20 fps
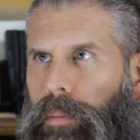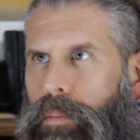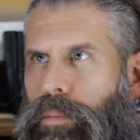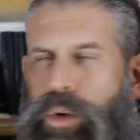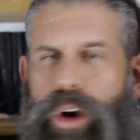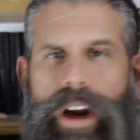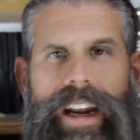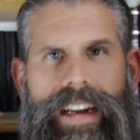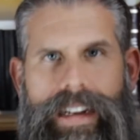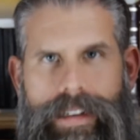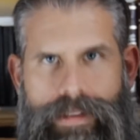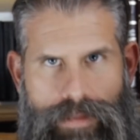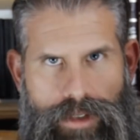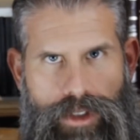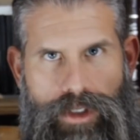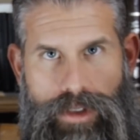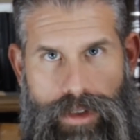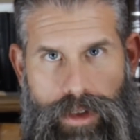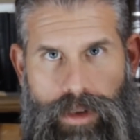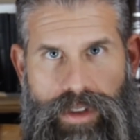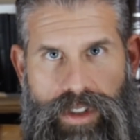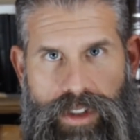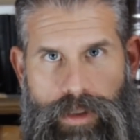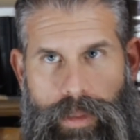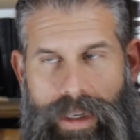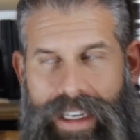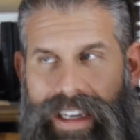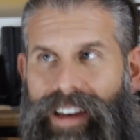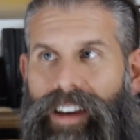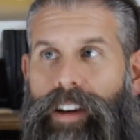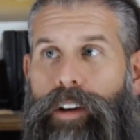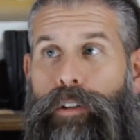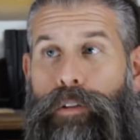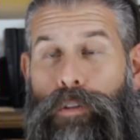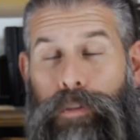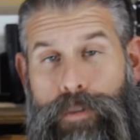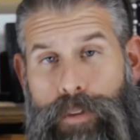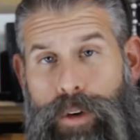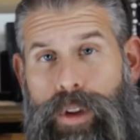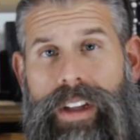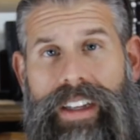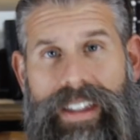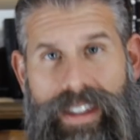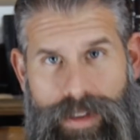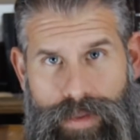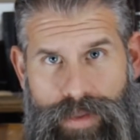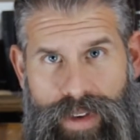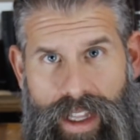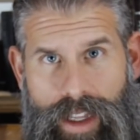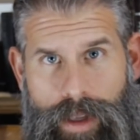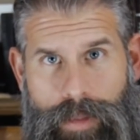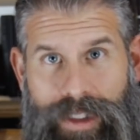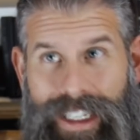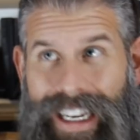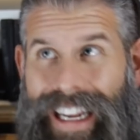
brain, so to speak, fully develops,